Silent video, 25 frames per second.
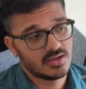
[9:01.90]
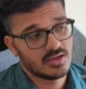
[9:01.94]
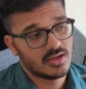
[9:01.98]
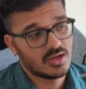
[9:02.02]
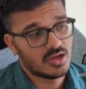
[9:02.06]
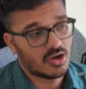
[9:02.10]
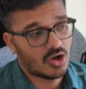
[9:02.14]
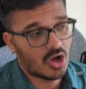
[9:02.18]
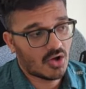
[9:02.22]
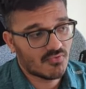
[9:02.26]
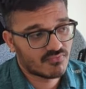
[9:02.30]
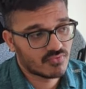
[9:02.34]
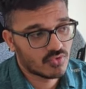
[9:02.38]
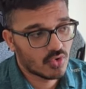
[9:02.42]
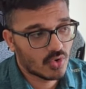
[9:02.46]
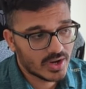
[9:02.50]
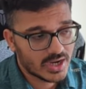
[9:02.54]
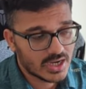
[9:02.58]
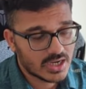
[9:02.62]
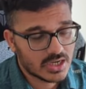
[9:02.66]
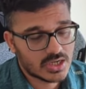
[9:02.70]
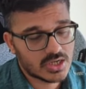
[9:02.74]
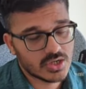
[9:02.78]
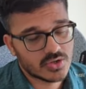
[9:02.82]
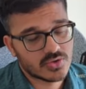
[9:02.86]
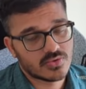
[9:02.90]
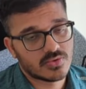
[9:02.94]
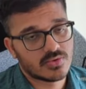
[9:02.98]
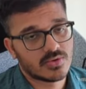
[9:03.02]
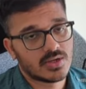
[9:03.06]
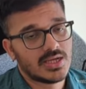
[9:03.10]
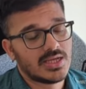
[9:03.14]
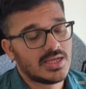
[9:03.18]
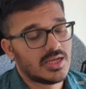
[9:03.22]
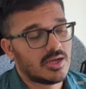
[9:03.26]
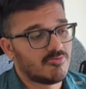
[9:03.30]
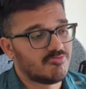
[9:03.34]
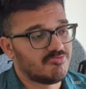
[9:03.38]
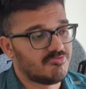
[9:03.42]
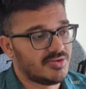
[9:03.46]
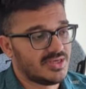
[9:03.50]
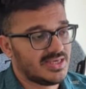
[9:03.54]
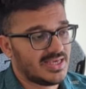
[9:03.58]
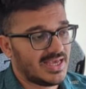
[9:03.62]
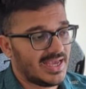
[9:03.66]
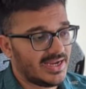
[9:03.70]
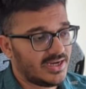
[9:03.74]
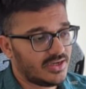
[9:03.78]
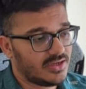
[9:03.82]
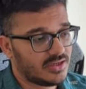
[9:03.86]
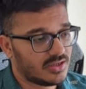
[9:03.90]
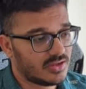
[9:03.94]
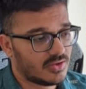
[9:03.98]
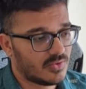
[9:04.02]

of going to b8.